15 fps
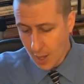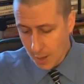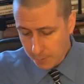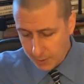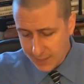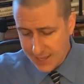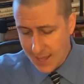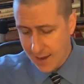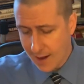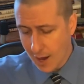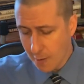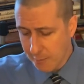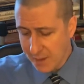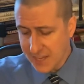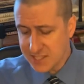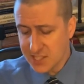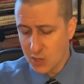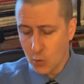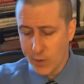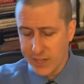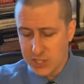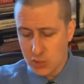But again, our basic
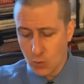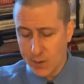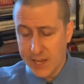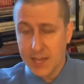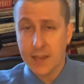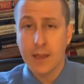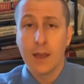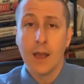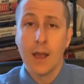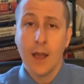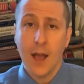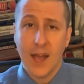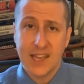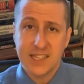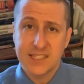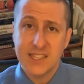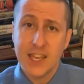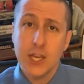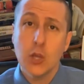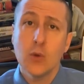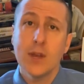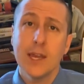week to week, I send
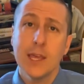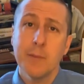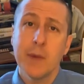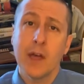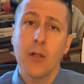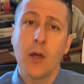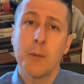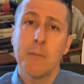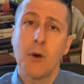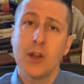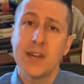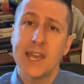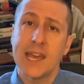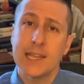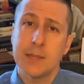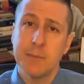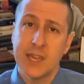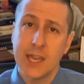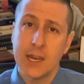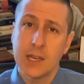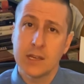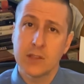you an email on Monday at the
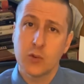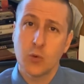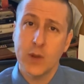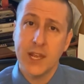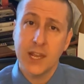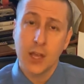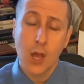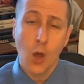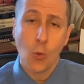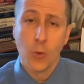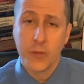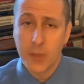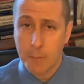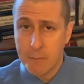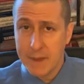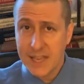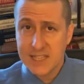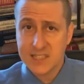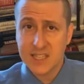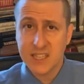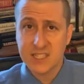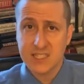beginning of the week with a
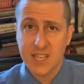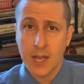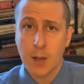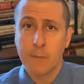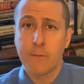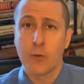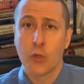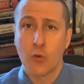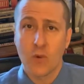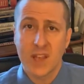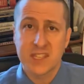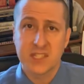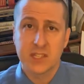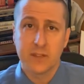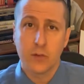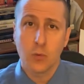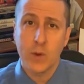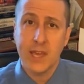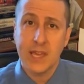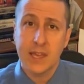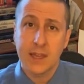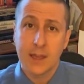basic setup for the rest of the
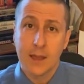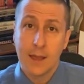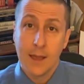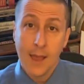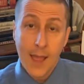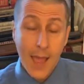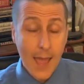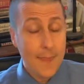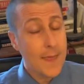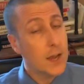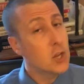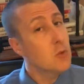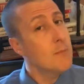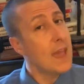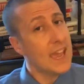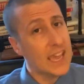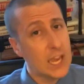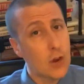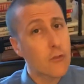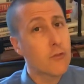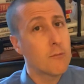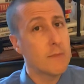week. And then you may
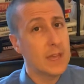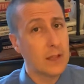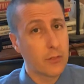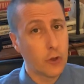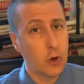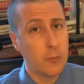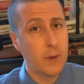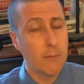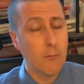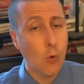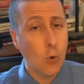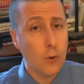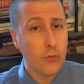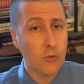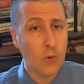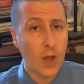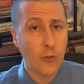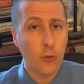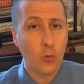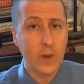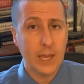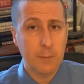hear from me a little bit more throughout
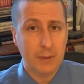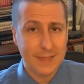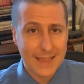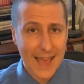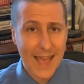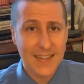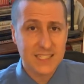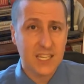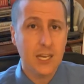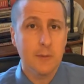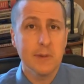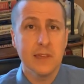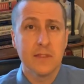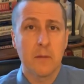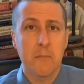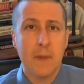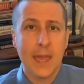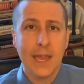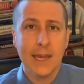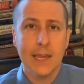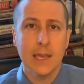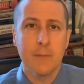the week, but that's going to be the
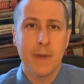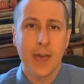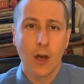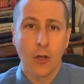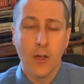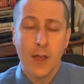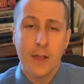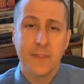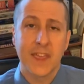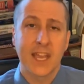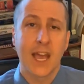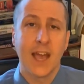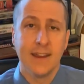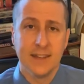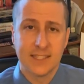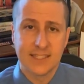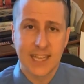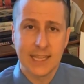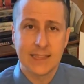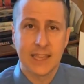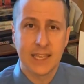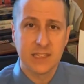main email that kind of
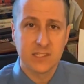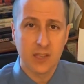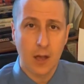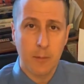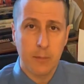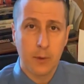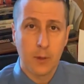set things up.